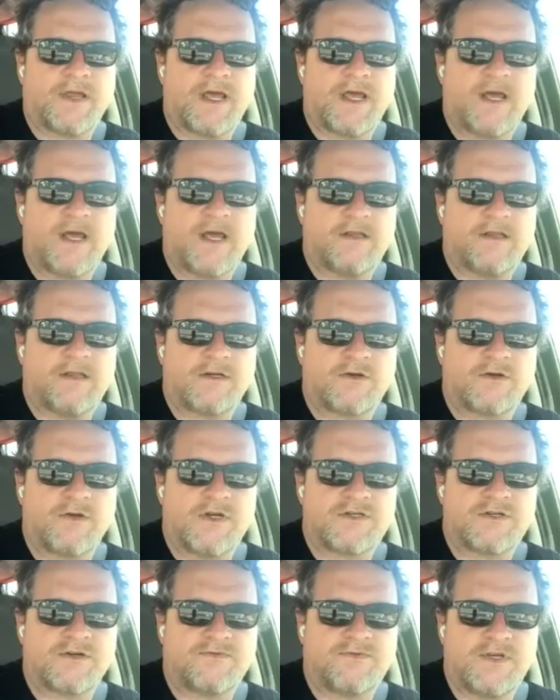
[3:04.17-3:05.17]
alien
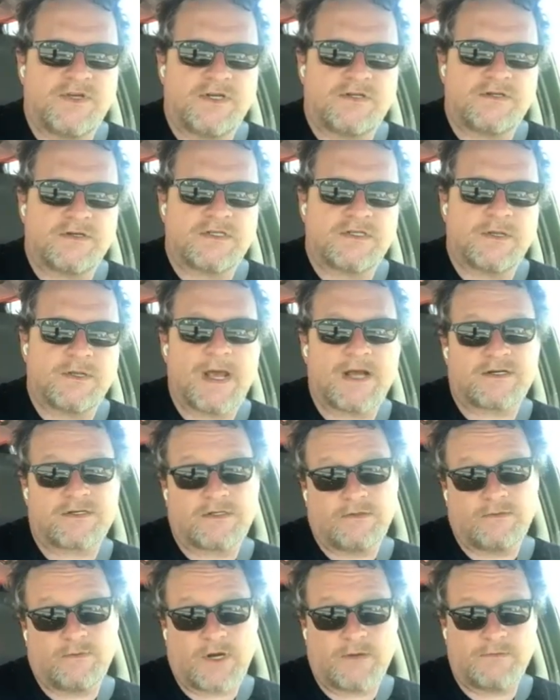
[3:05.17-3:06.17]
creature features. I'm actually,
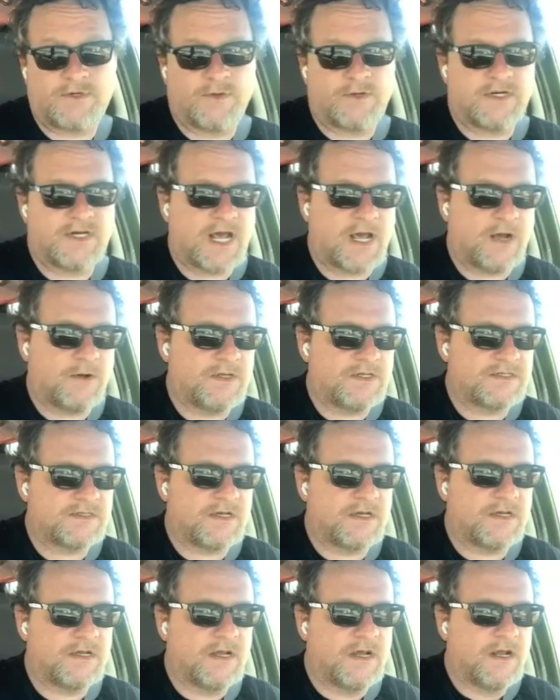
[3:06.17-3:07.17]
what I'm doing now is
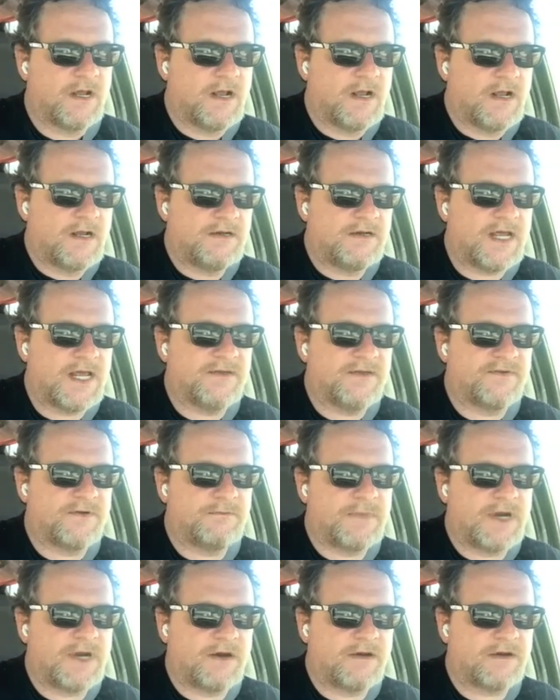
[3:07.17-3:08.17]
a Native
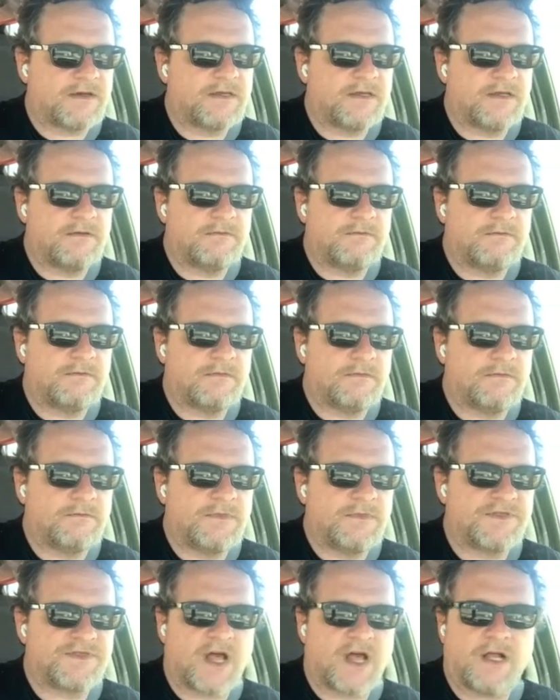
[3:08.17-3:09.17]
American
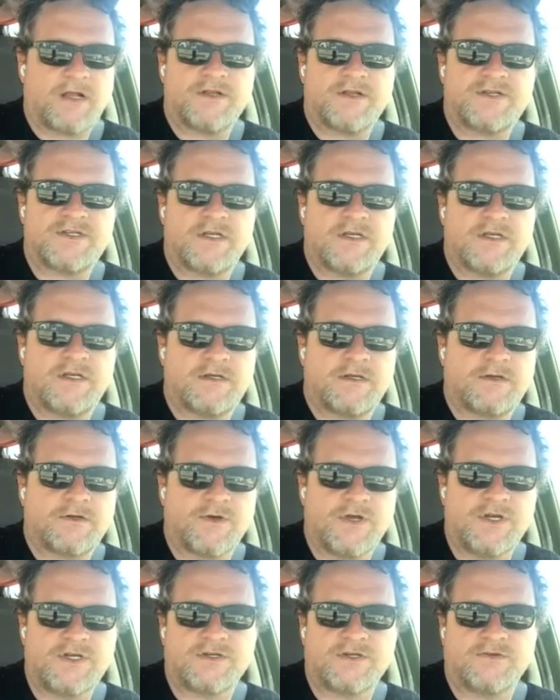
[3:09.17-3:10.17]
mythology
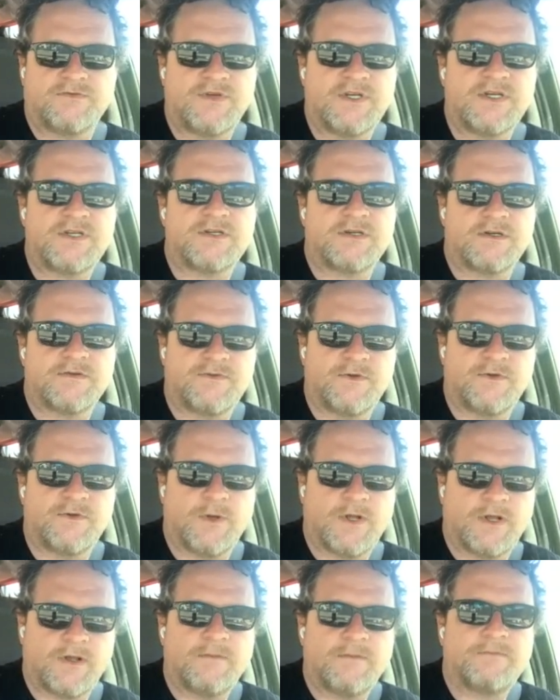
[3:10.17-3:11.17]
creature feature, if you
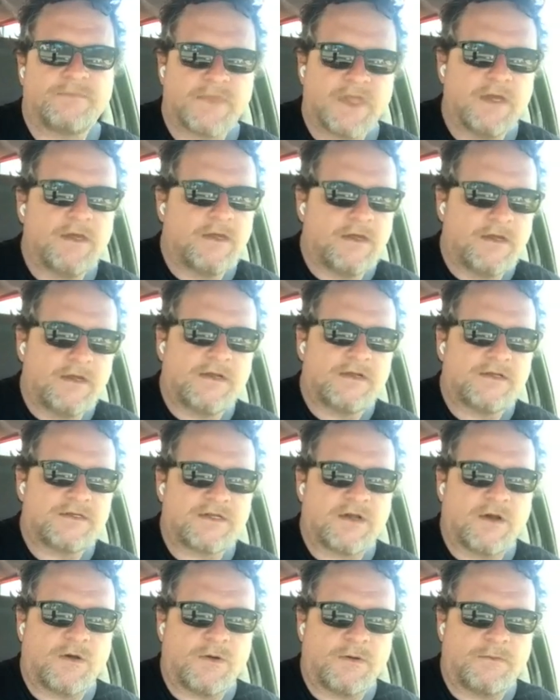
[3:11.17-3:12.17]
will.
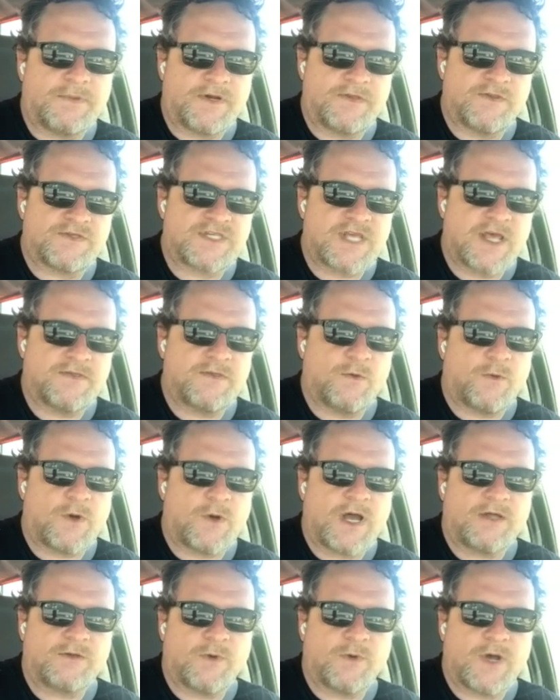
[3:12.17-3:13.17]
So, uh, but it's set in the
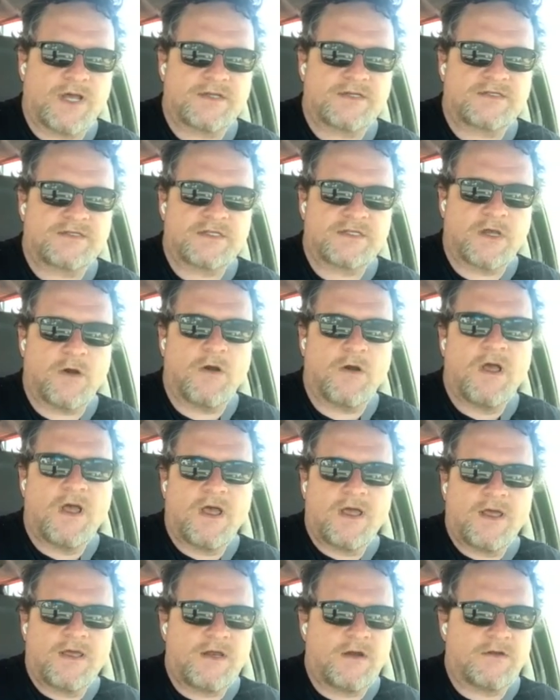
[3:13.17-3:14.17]
Wild West. So,
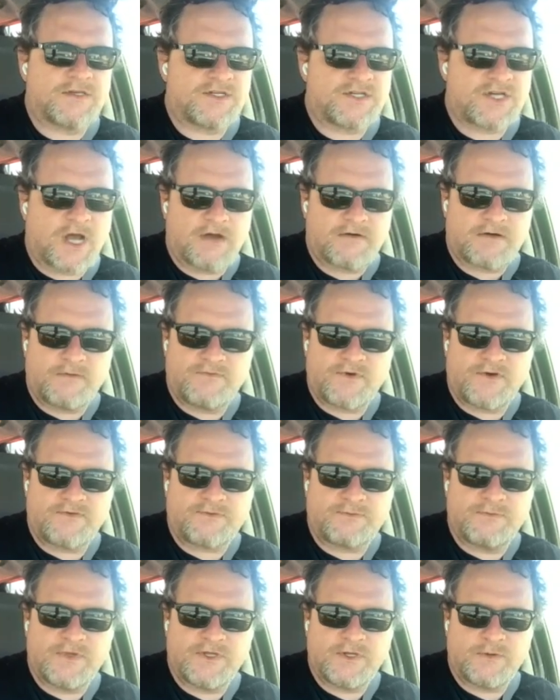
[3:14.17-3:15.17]
you know, it's a genre I'm very
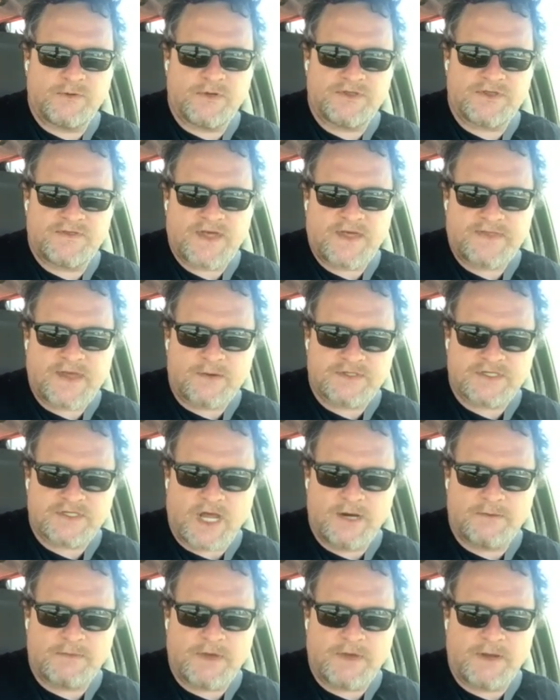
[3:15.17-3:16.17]
familiar with. And that, that was
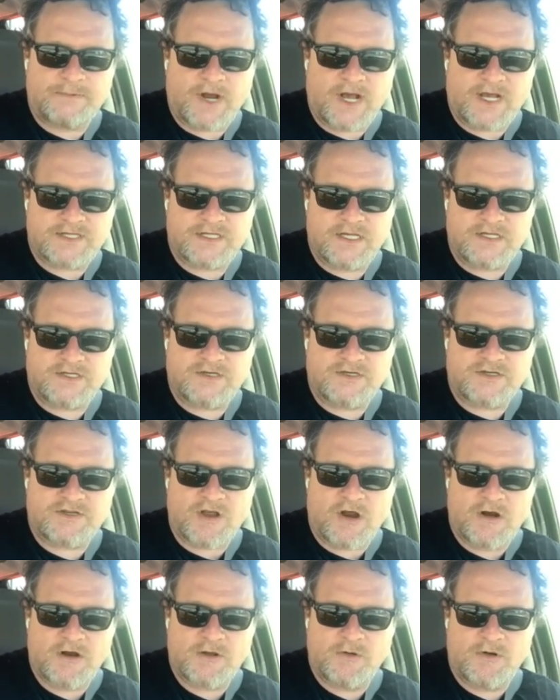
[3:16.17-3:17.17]
kind of my process, just
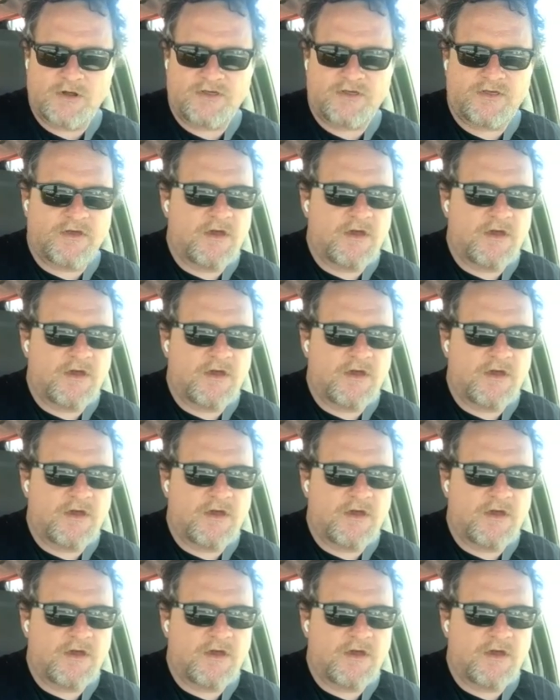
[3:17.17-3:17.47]
starting with,